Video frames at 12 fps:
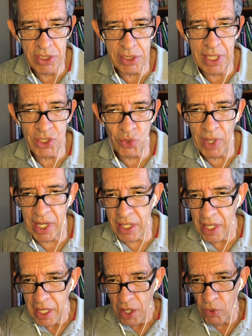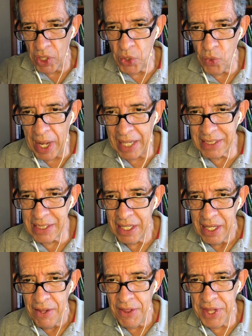That's why when you add
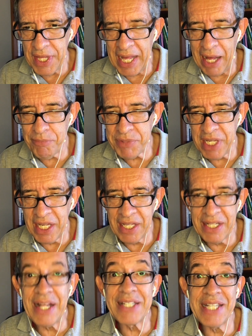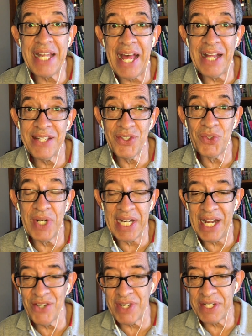the uptake, it doesn't add to
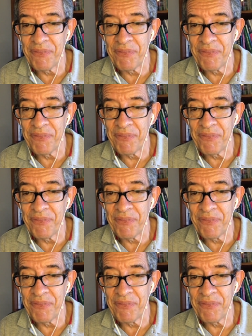100.